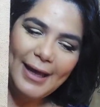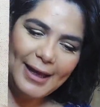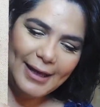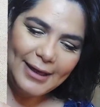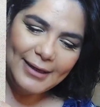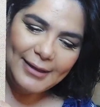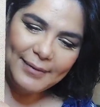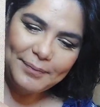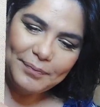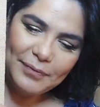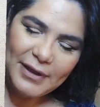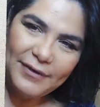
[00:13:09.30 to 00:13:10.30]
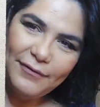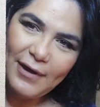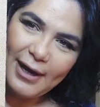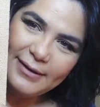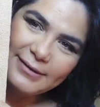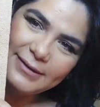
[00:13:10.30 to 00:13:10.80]
And if
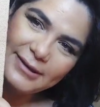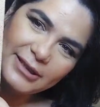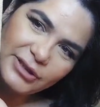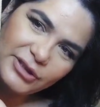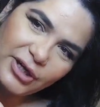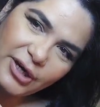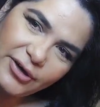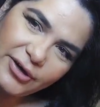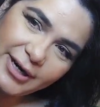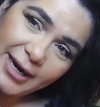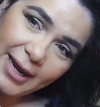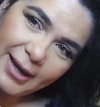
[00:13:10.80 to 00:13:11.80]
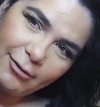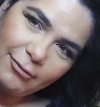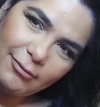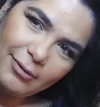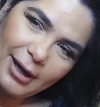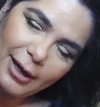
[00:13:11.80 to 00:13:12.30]
I stitch her
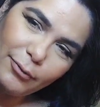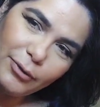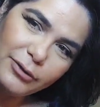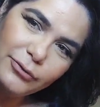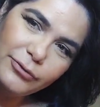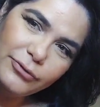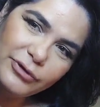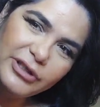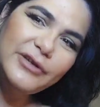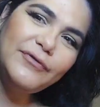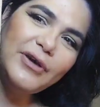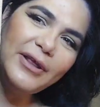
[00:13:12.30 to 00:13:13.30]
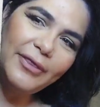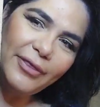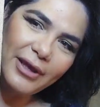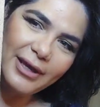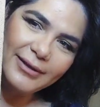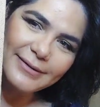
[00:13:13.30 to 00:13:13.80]
now, I will do different
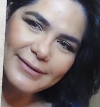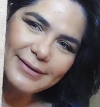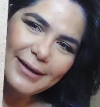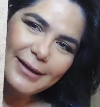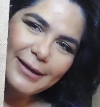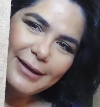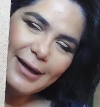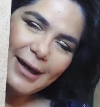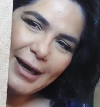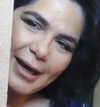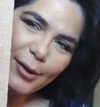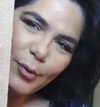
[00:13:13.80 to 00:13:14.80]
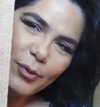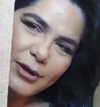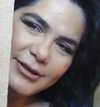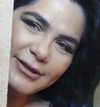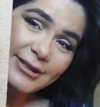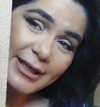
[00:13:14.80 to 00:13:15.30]
things. I
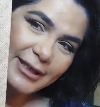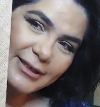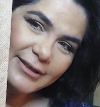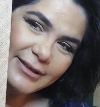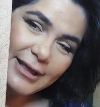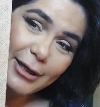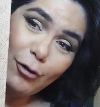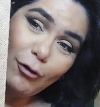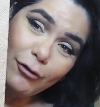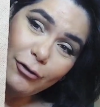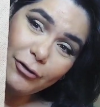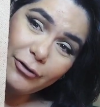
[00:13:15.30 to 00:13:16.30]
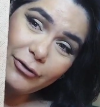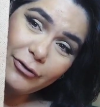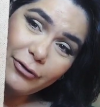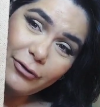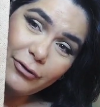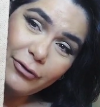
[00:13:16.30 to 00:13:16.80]
will change the color,
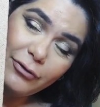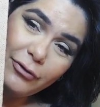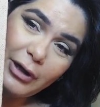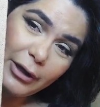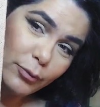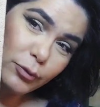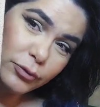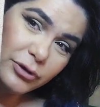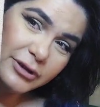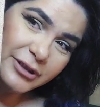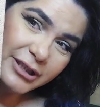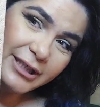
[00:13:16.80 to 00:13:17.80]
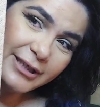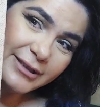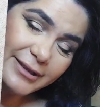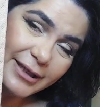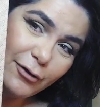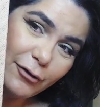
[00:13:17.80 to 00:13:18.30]
or I would
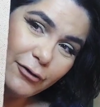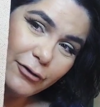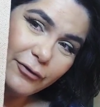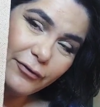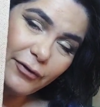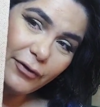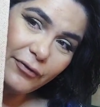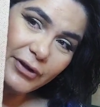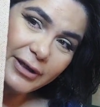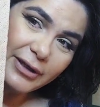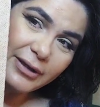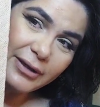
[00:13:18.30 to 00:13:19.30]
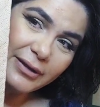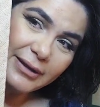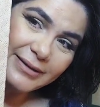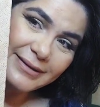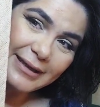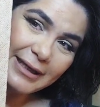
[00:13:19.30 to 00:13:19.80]
change the color of
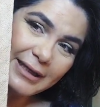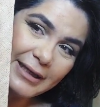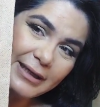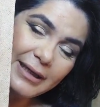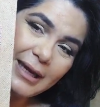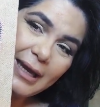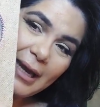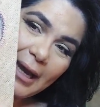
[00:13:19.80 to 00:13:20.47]
the skin.